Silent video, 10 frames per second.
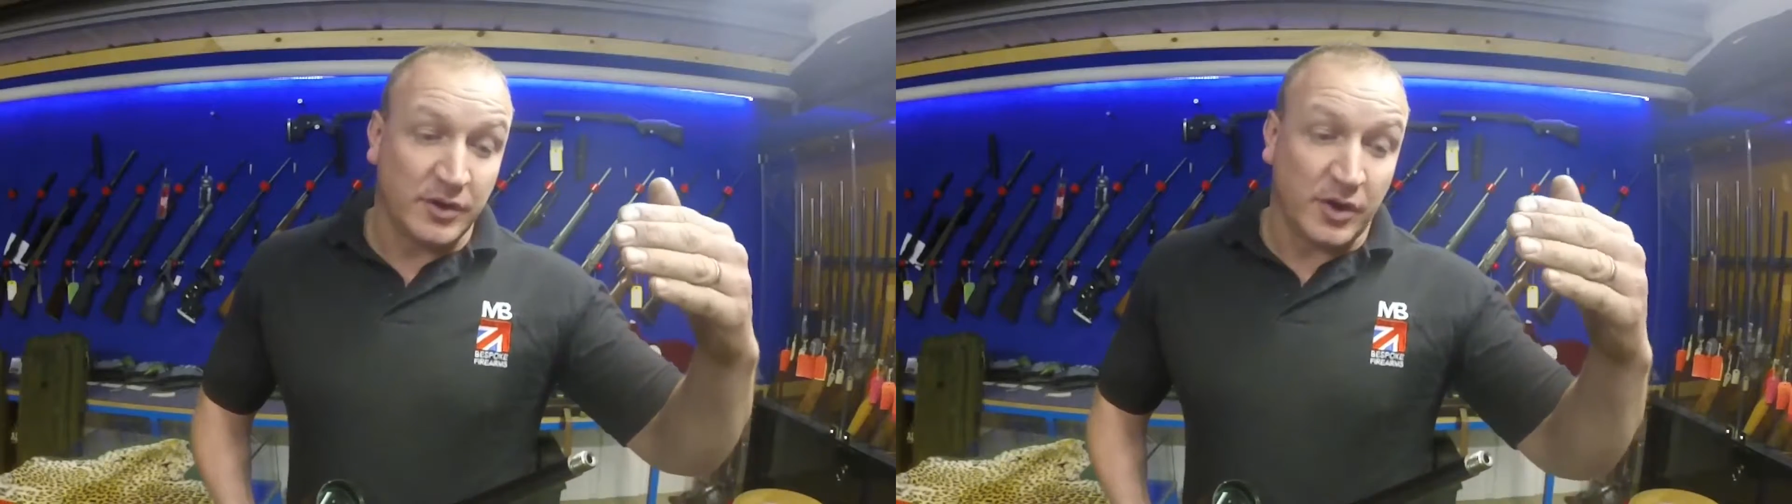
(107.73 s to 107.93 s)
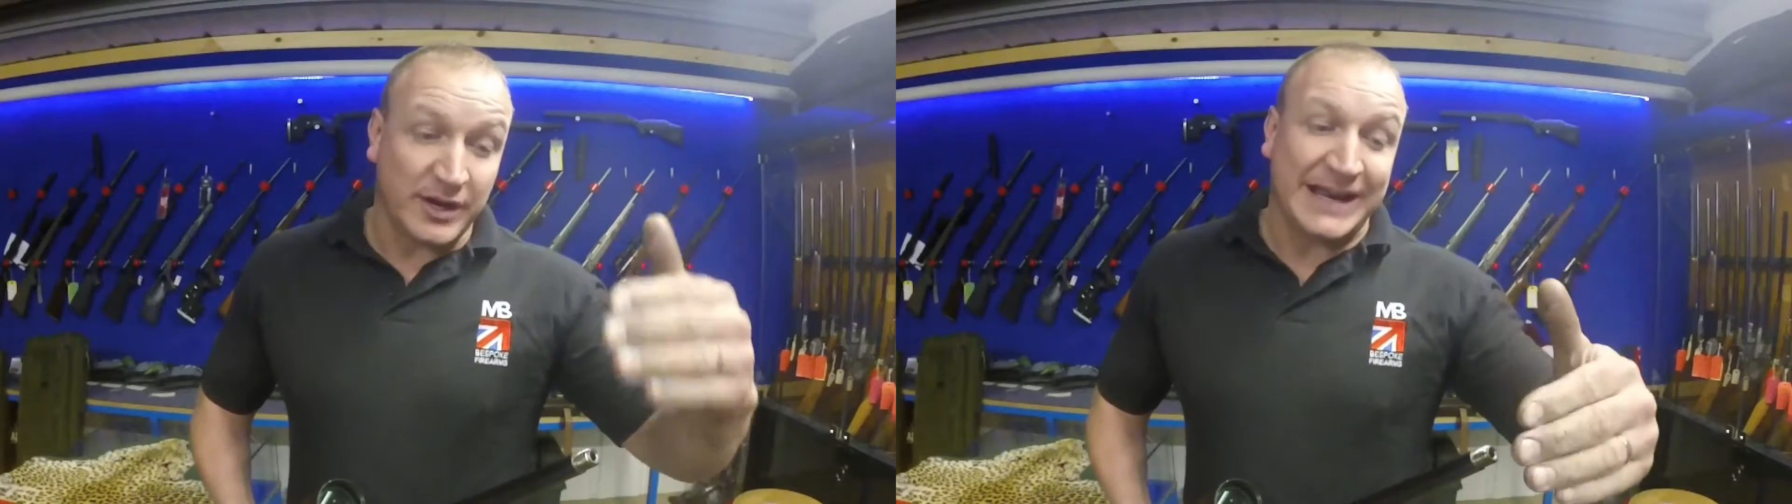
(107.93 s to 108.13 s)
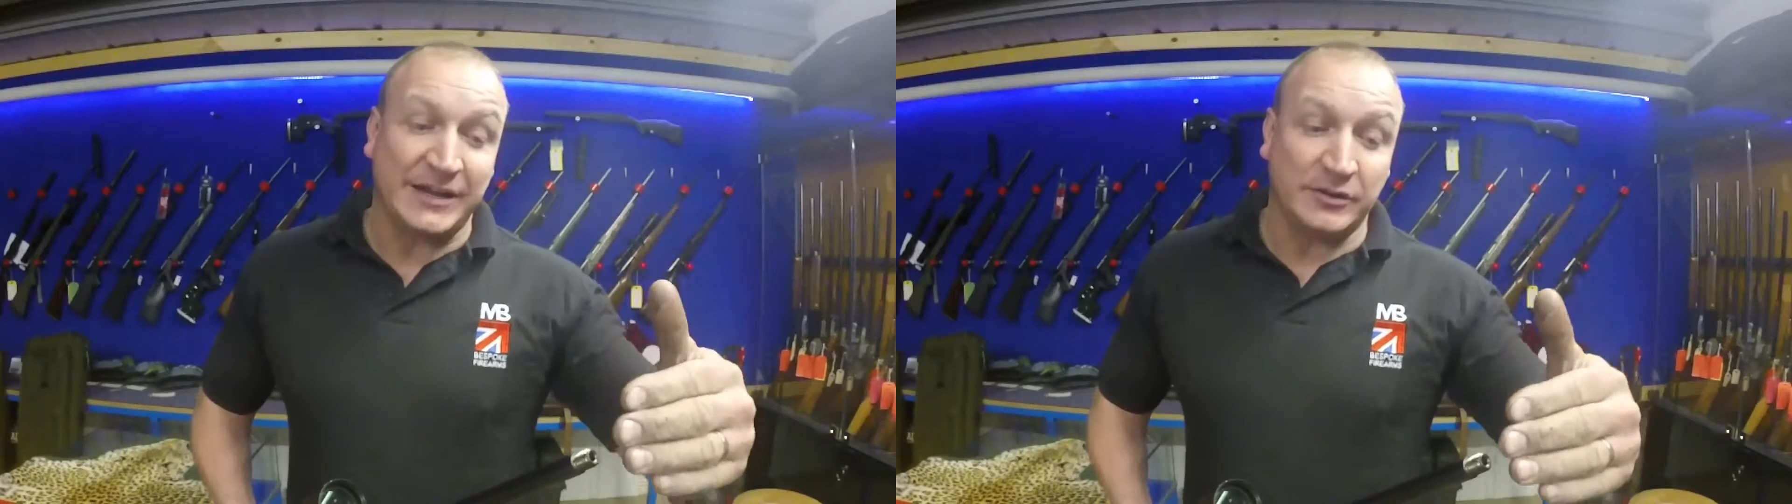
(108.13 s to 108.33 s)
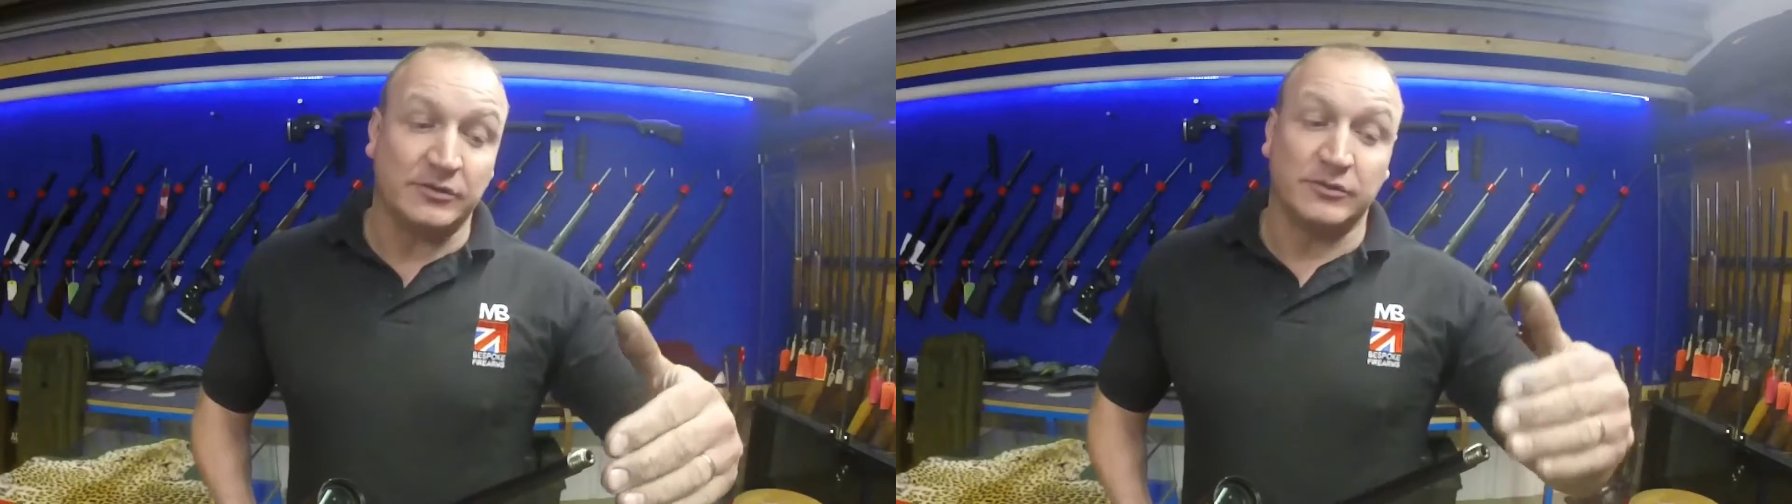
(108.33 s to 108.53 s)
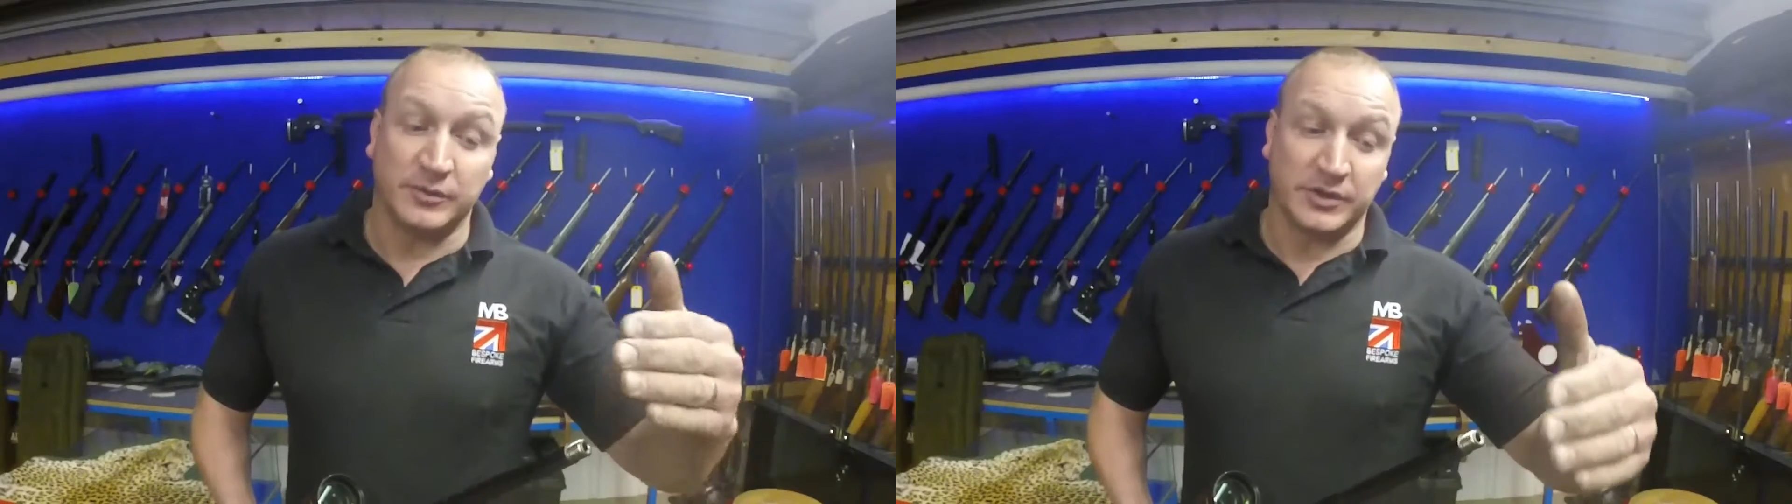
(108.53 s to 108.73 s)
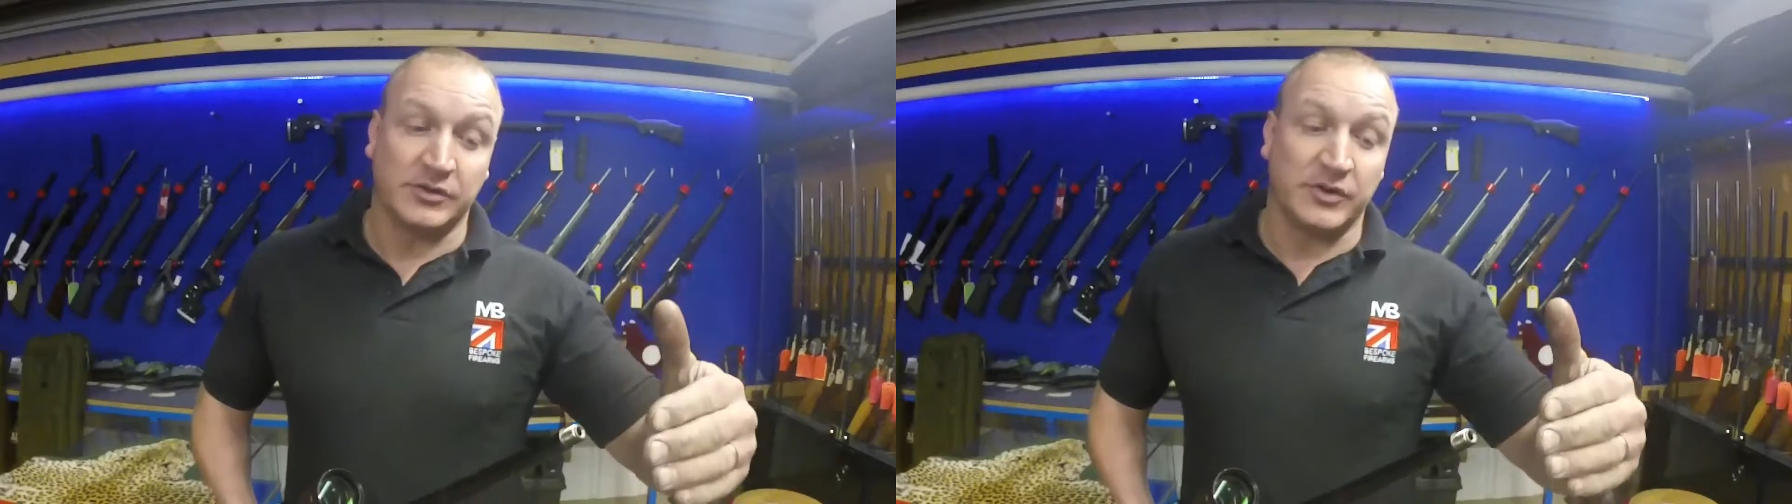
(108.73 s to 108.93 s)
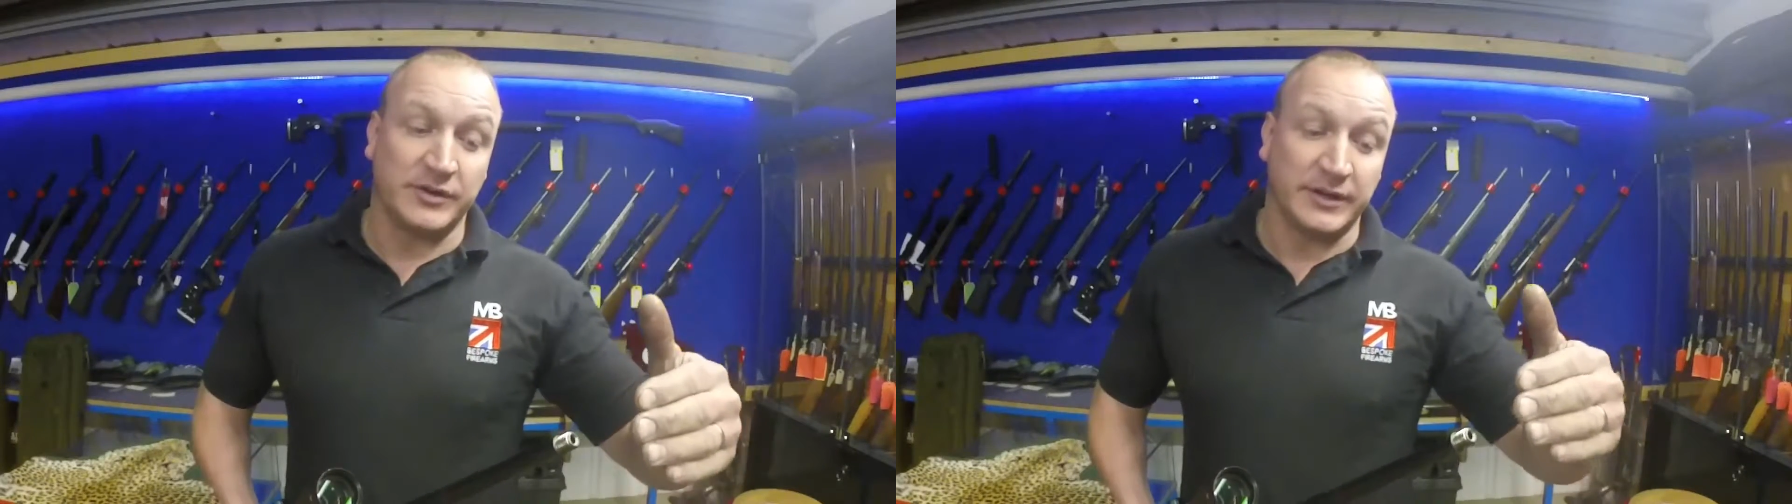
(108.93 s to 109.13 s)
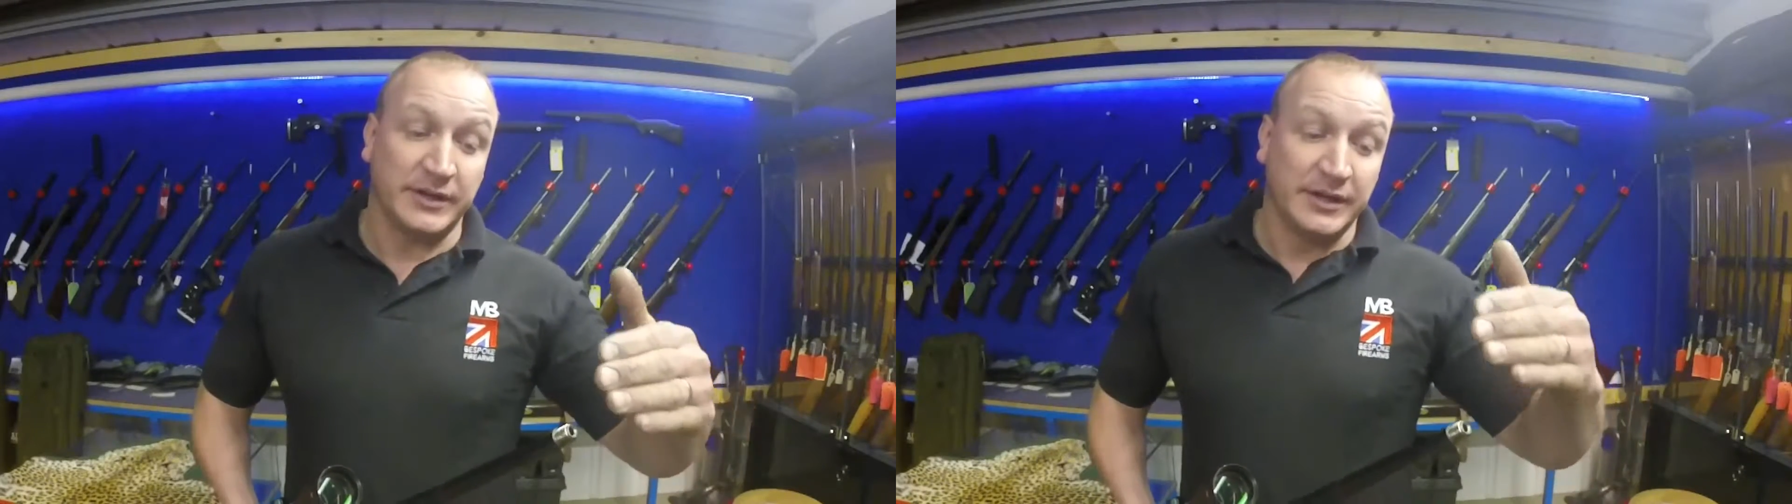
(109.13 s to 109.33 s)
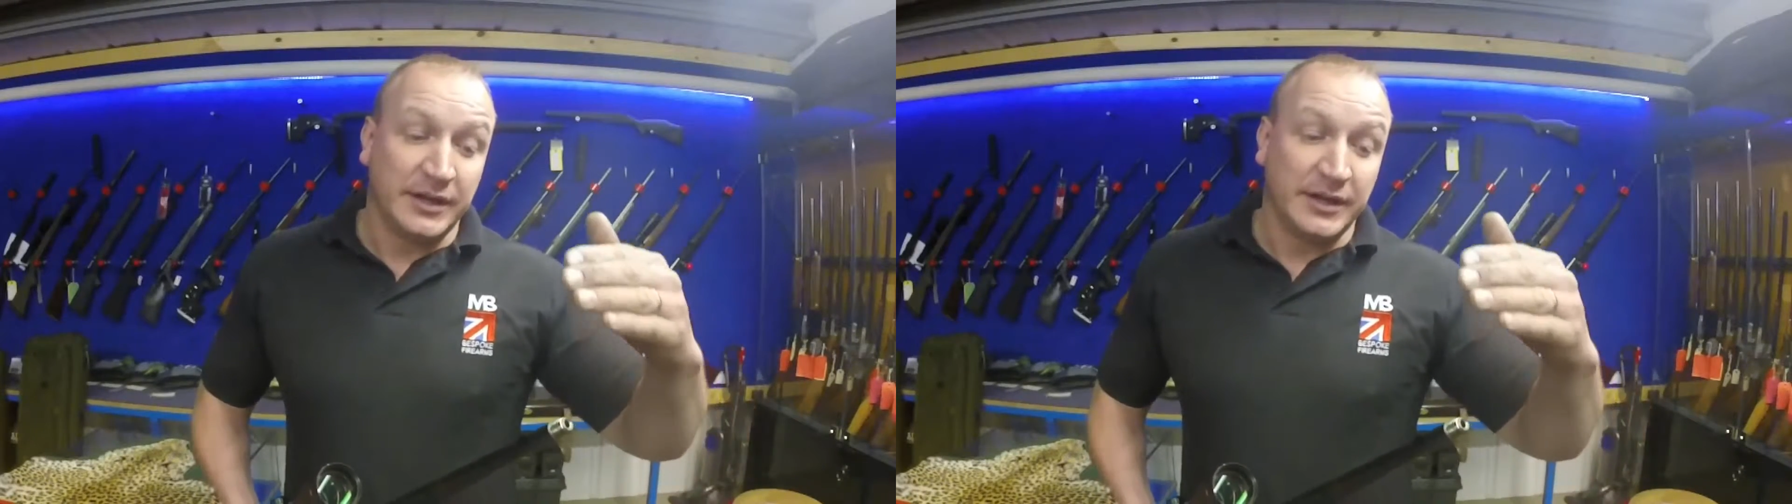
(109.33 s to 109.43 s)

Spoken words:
on an angle with a grinder,